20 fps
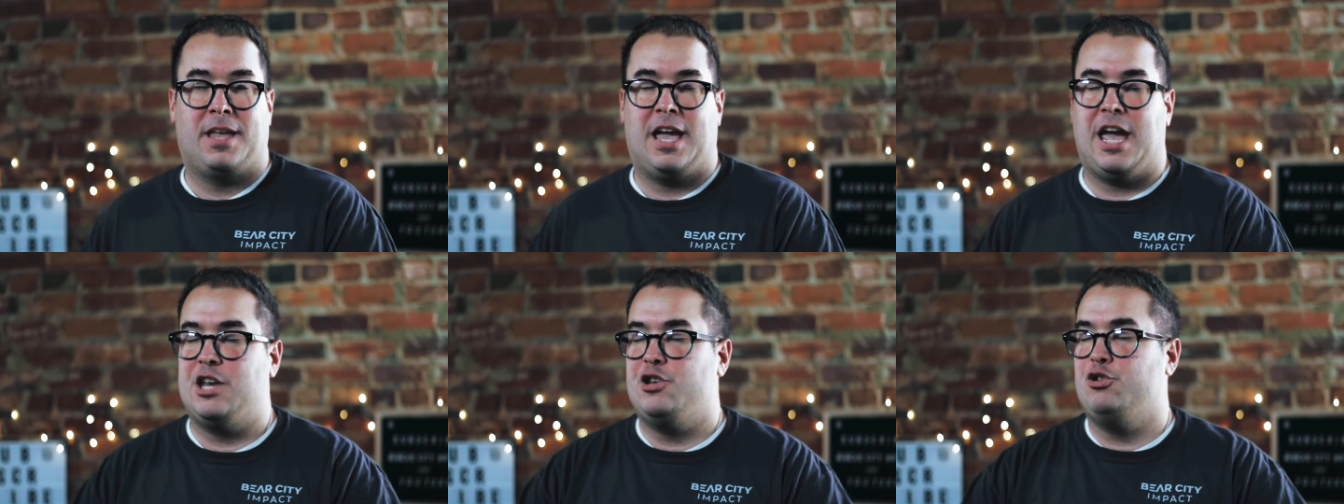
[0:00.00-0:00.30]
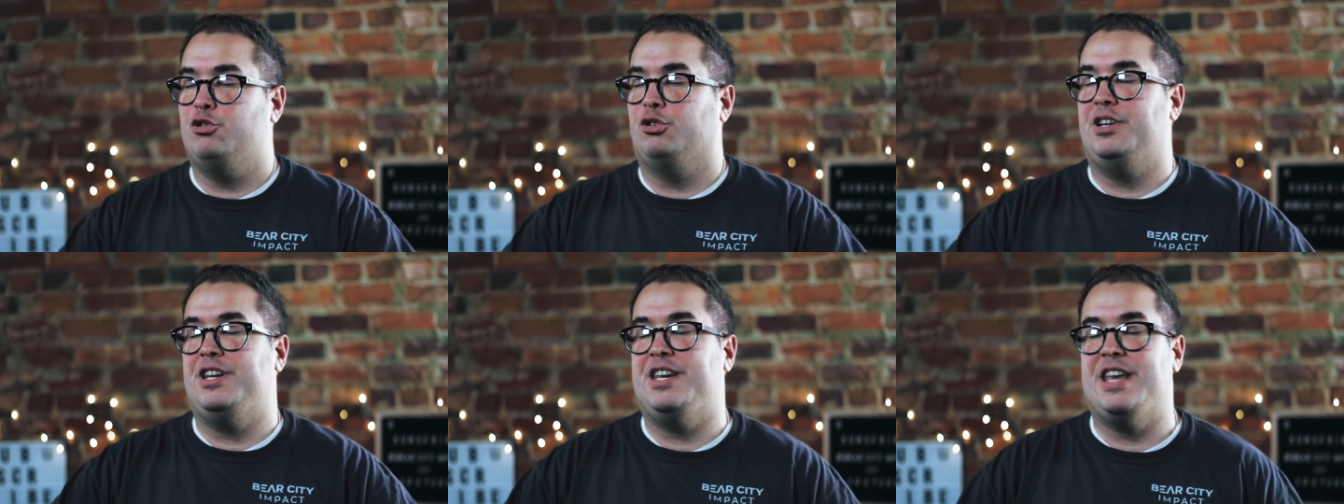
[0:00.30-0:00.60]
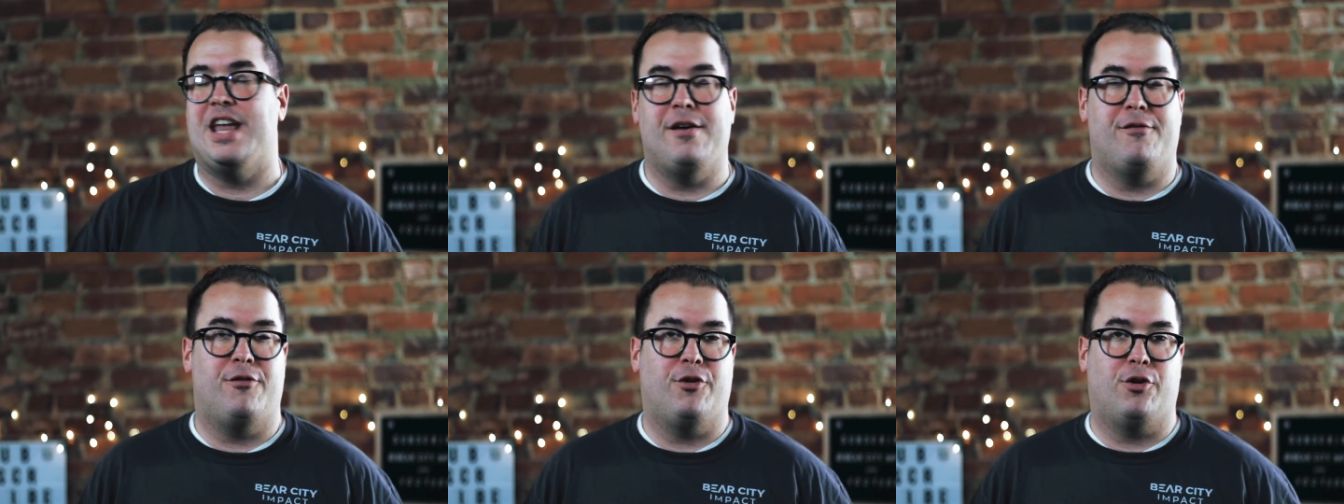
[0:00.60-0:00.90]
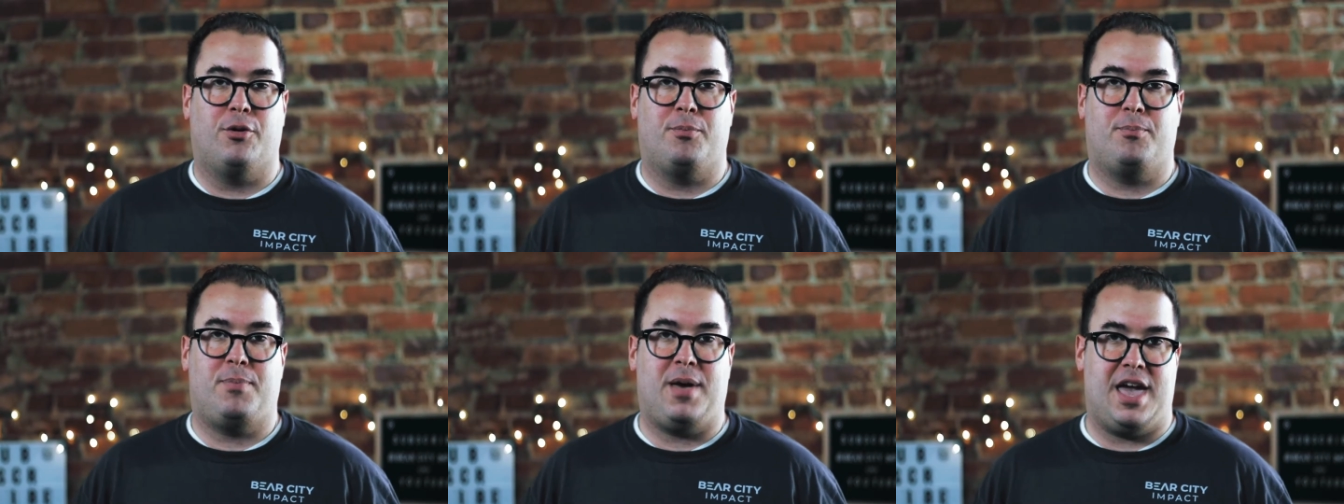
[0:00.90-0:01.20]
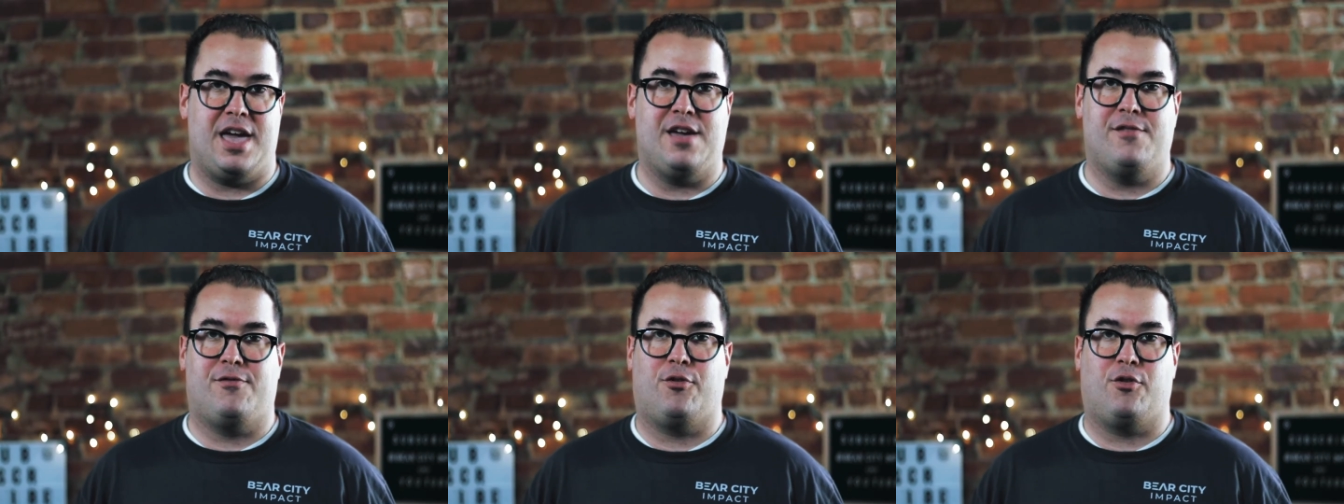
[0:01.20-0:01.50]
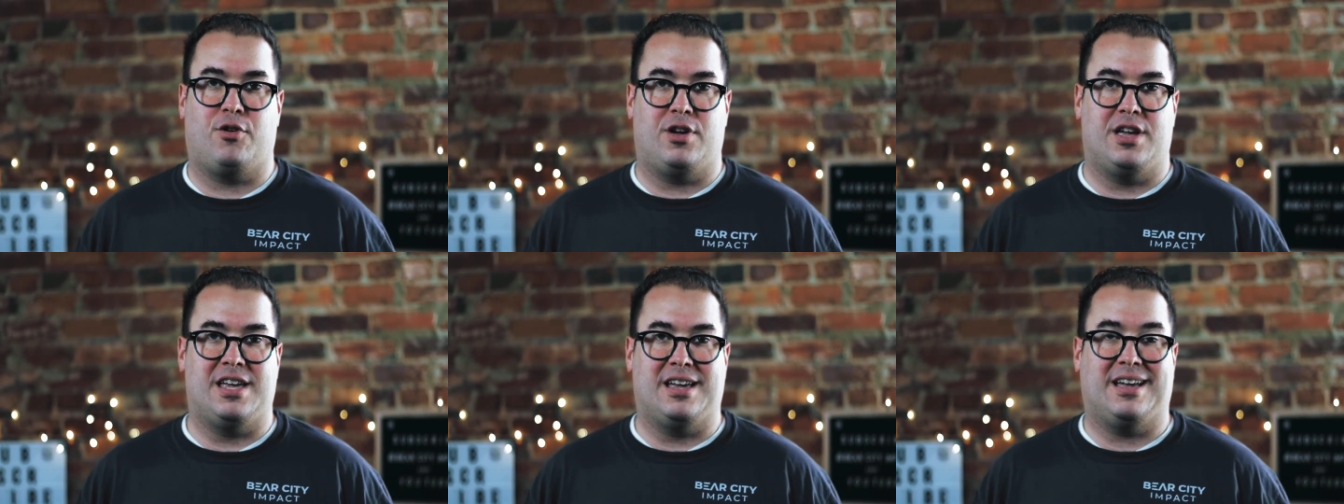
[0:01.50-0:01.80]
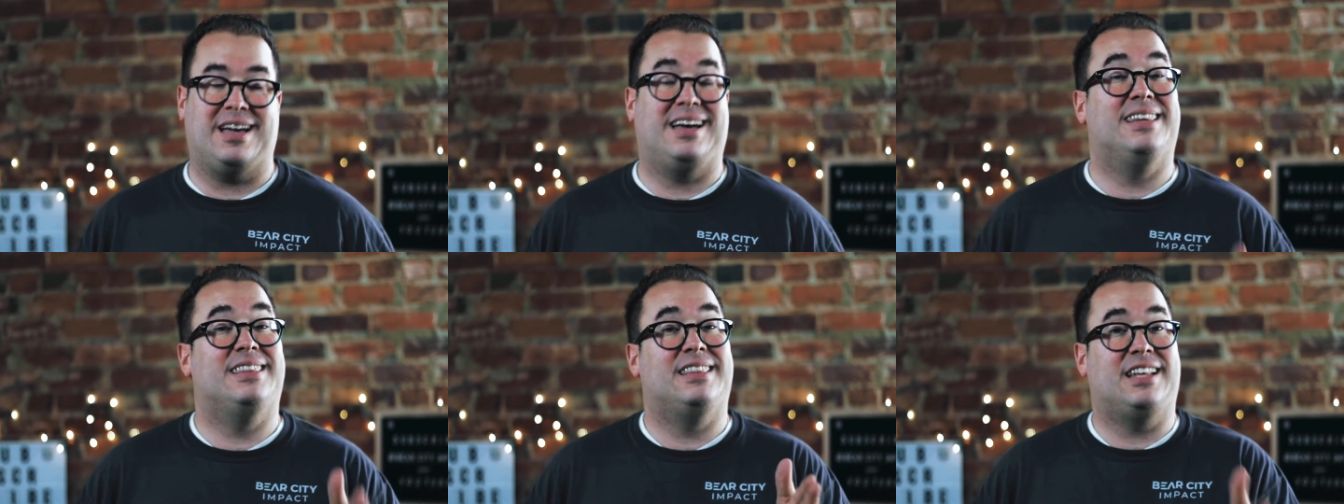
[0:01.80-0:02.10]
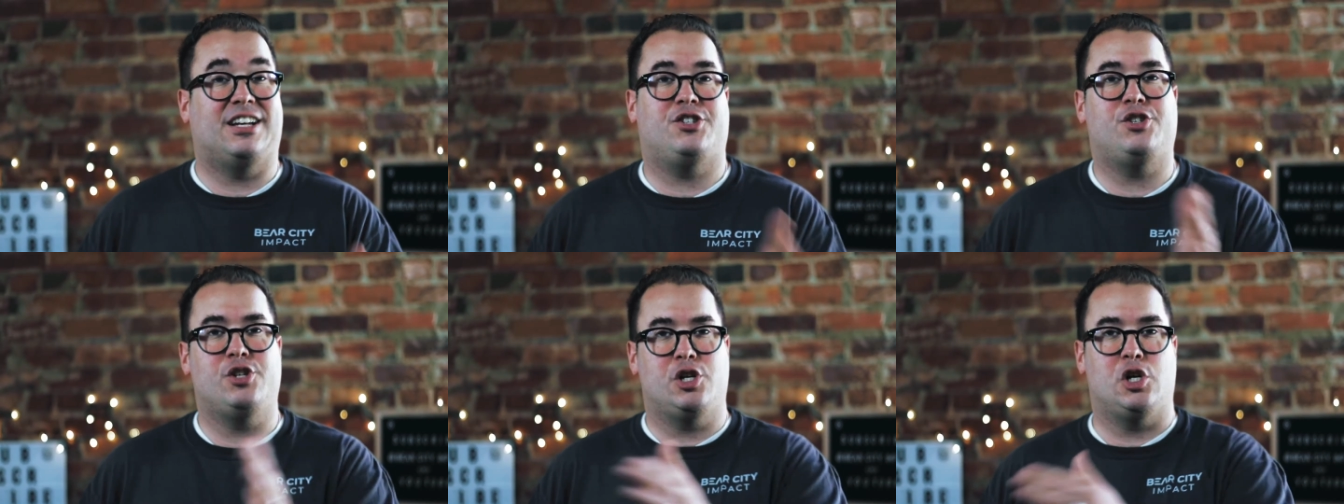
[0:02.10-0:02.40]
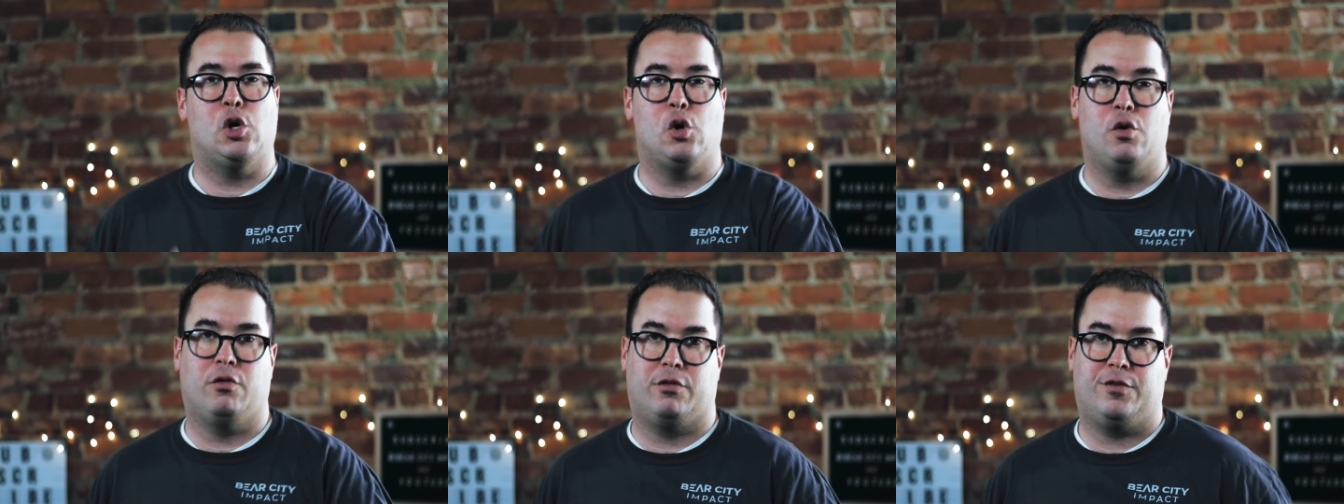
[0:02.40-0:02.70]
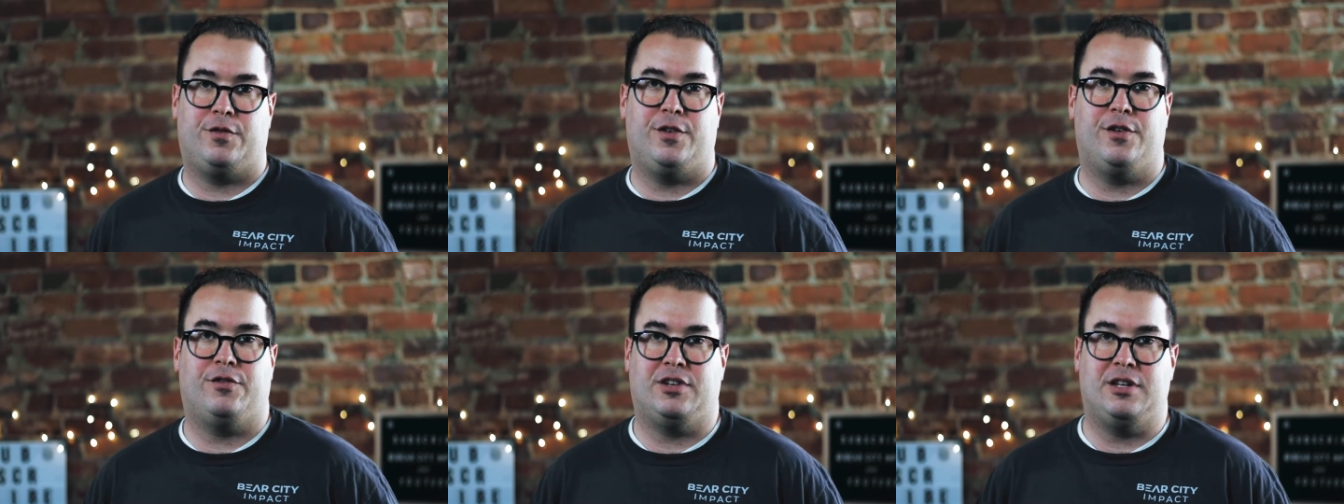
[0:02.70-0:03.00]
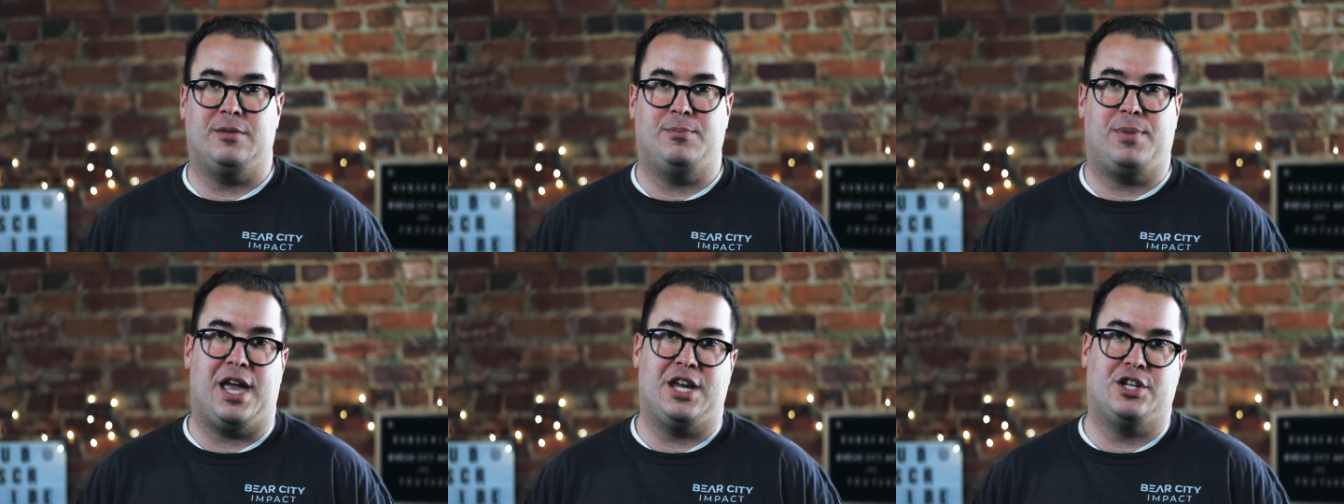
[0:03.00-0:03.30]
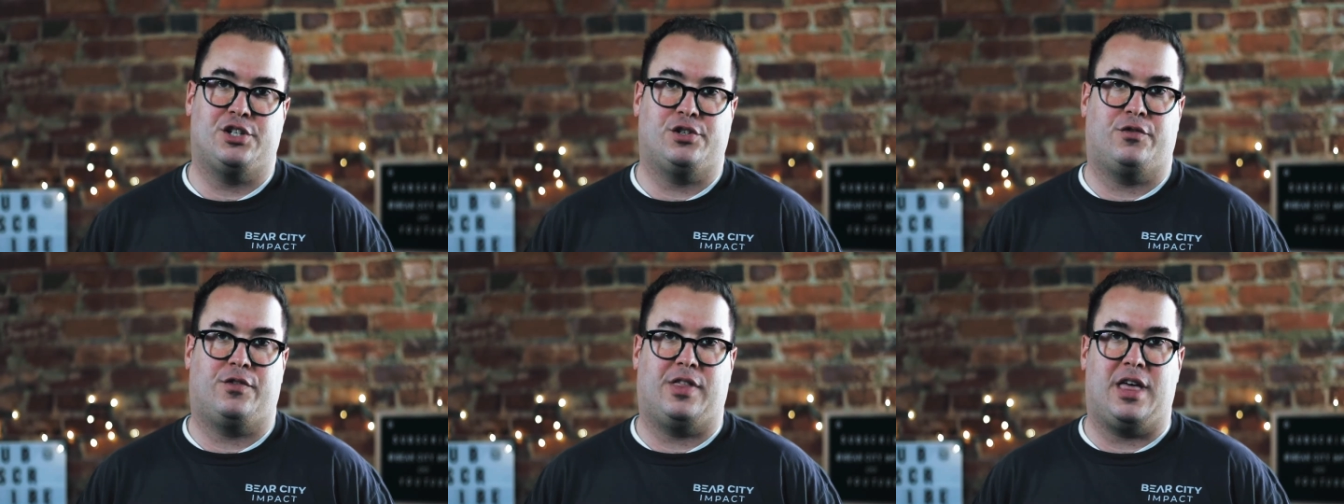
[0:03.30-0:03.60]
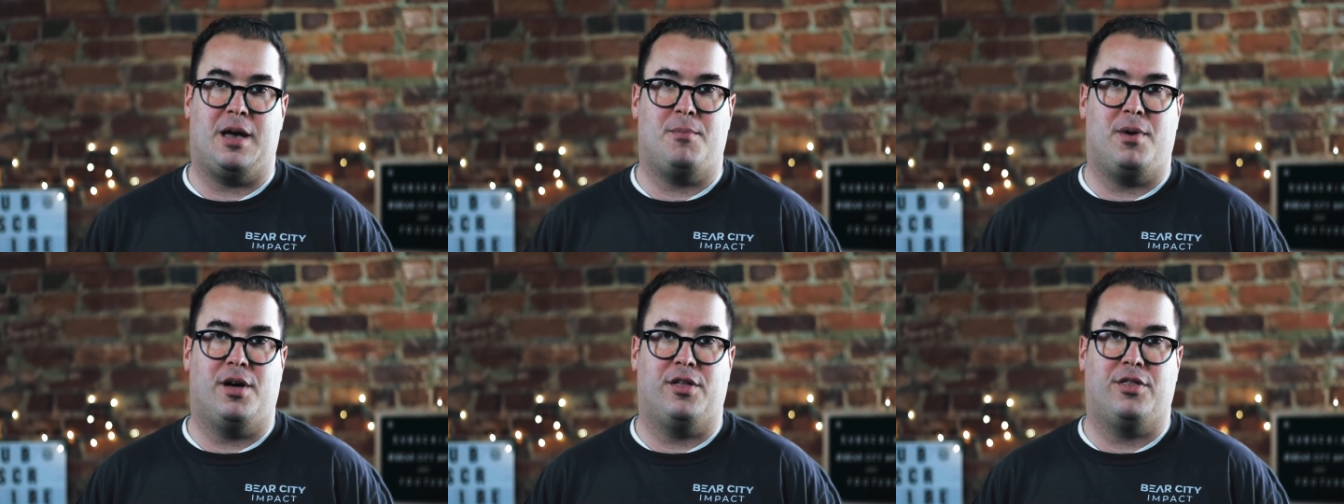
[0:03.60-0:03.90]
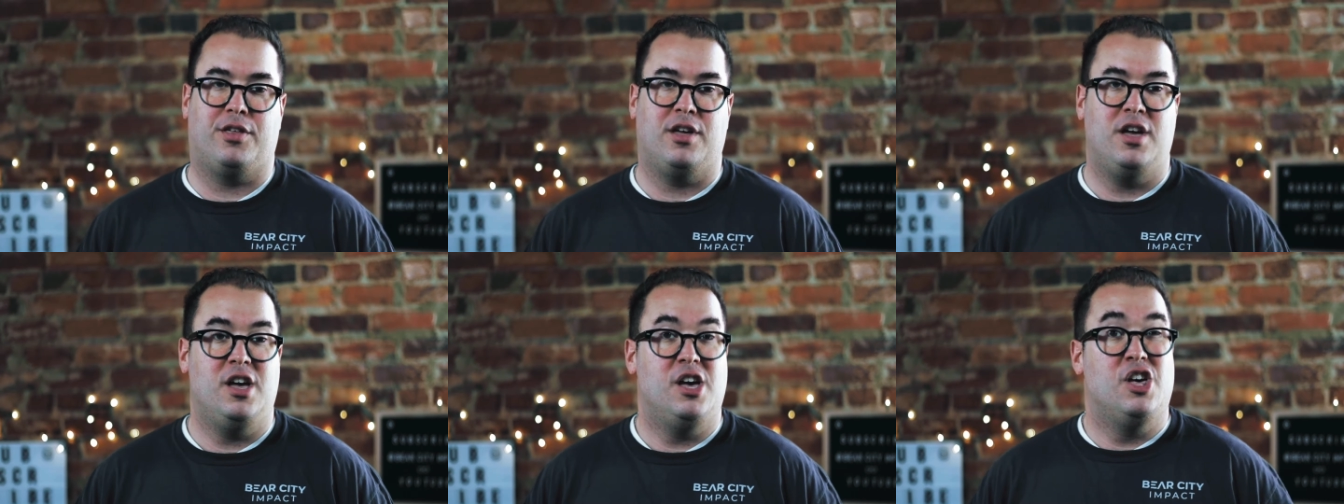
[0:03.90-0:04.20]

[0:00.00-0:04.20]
and you'll never pay for ink unless you go over 15 pages for that month.